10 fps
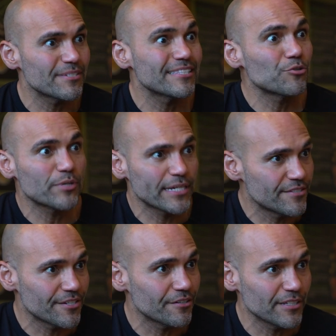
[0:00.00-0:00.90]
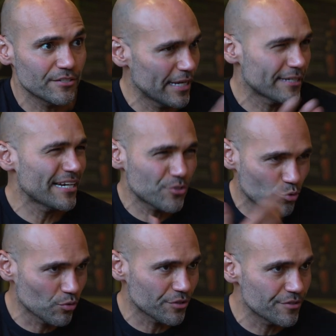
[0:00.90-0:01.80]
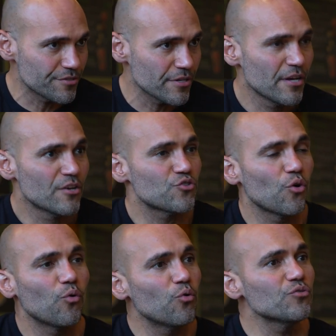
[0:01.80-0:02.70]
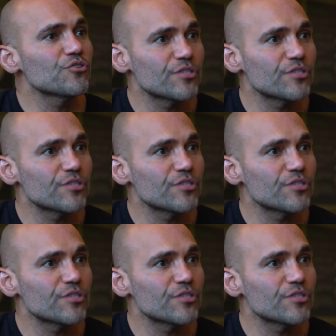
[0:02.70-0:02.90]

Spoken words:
There's little kids here. There's high schoolers. So who's your